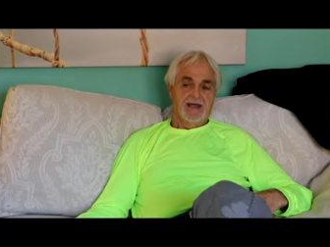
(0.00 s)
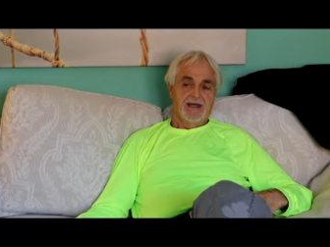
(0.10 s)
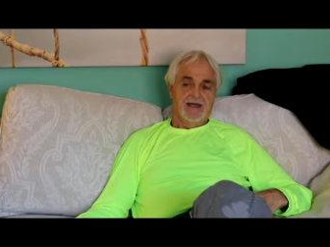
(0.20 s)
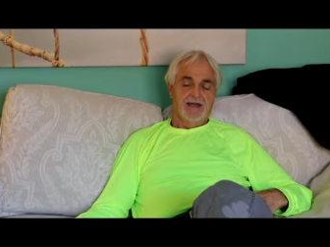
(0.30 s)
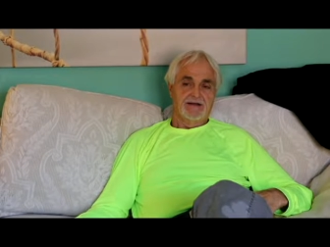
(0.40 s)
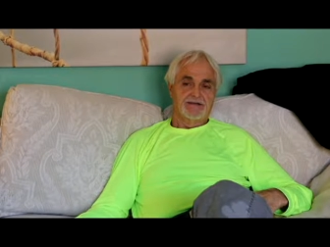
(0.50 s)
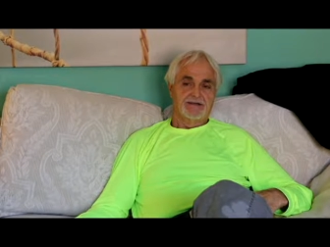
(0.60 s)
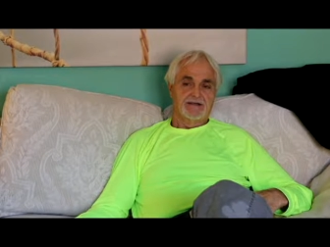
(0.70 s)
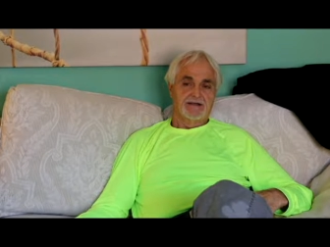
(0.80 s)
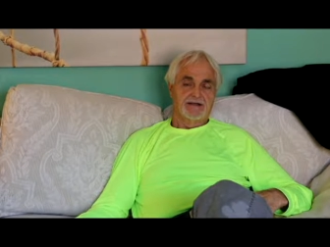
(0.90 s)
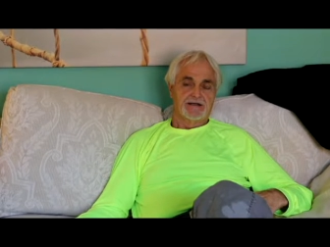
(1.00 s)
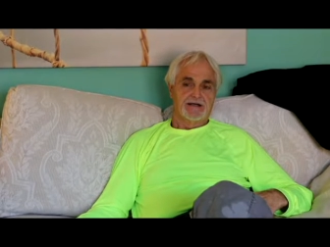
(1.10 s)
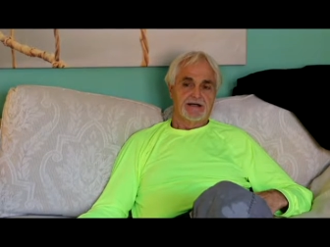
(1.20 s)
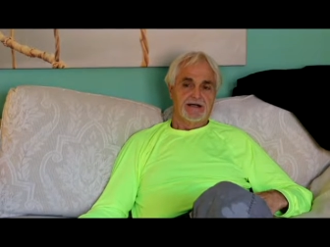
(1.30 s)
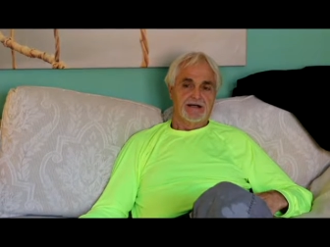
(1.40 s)
And
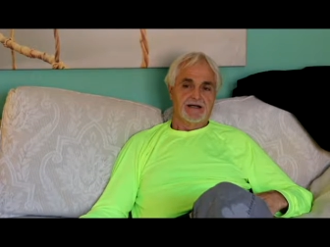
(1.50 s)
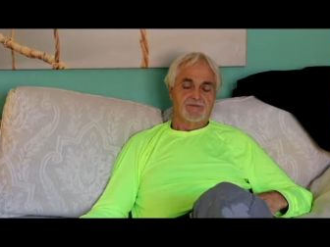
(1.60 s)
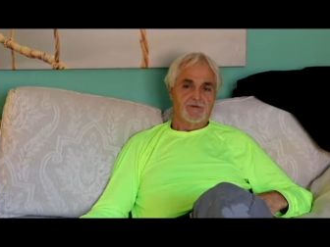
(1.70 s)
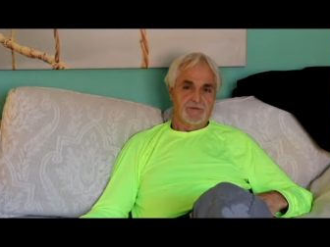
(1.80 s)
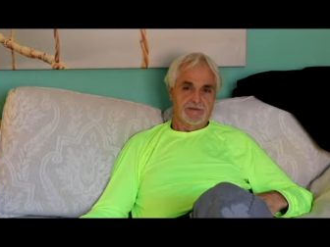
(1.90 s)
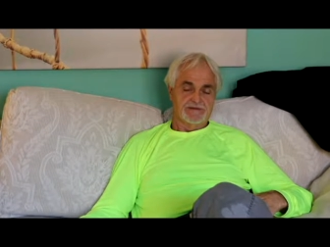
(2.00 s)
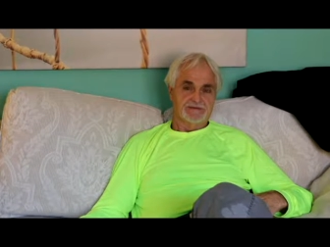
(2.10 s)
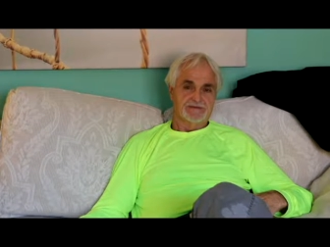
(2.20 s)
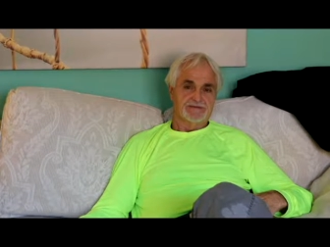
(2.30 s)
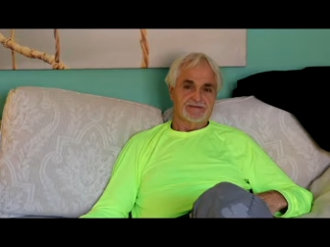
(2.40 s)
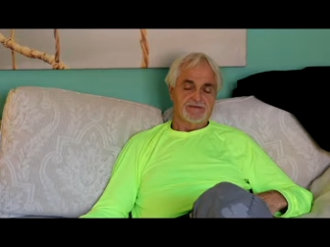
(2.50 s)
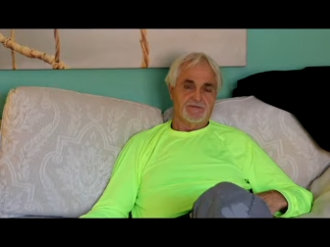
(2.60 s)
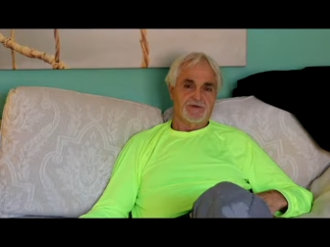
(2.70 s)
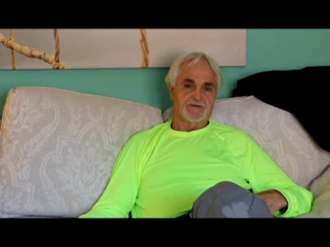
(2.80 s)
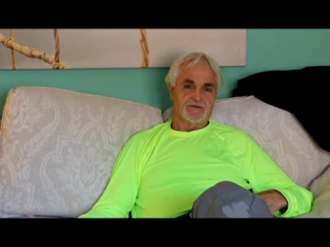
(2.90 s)
a woman
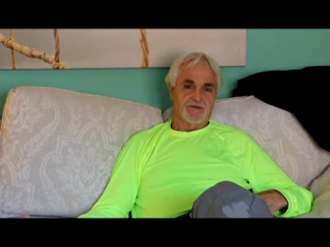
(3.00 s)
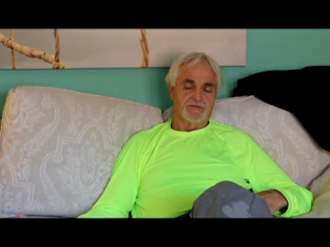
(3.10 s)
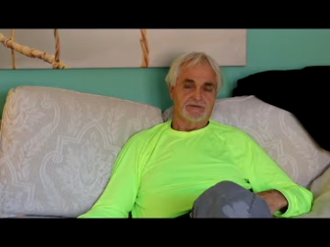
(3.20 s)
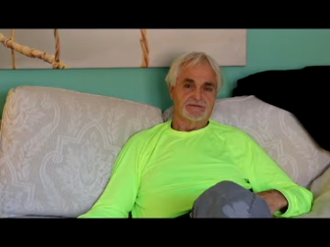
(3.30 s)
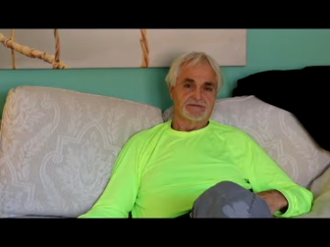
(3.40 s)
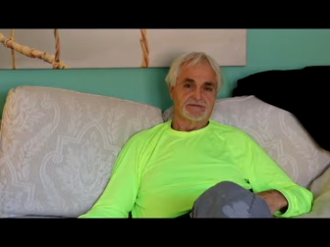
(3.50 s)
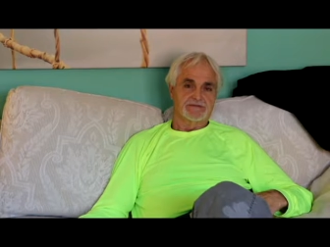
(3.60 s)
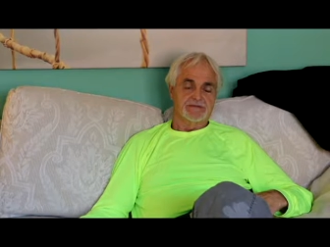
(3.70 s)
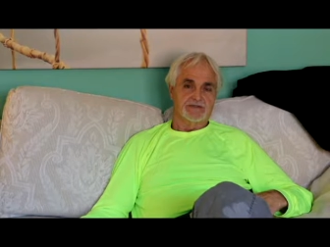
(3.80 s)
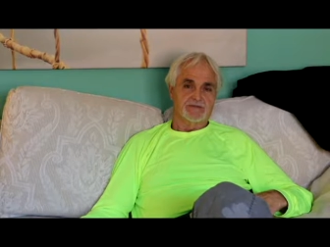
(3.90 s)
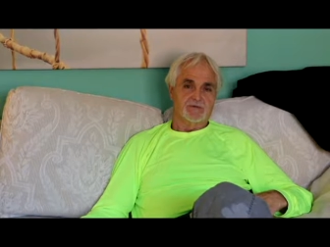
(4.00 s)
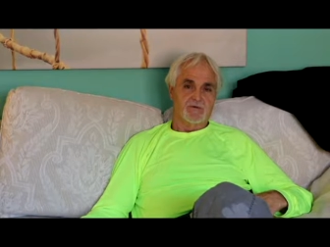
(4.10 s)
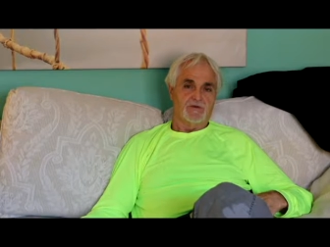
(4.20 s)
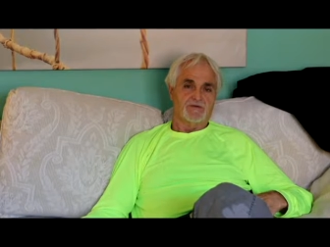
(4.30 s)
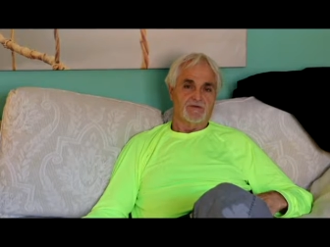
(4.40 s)
from Reach uh,
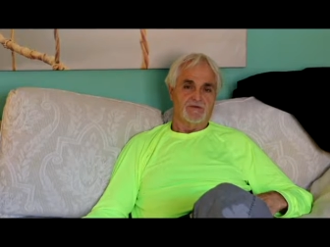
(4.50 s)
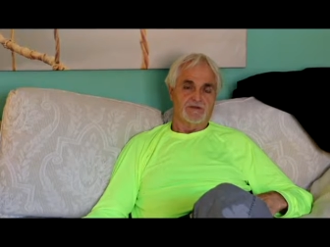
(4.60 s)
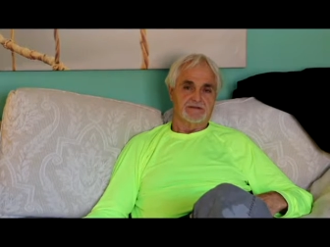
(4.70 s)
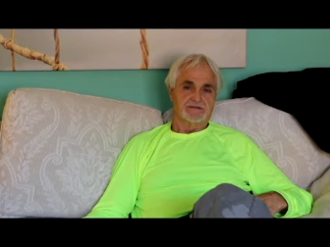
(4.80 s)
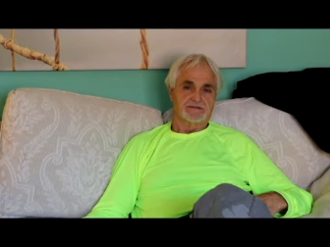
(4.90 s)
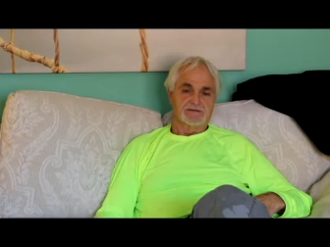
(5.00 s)
walked over.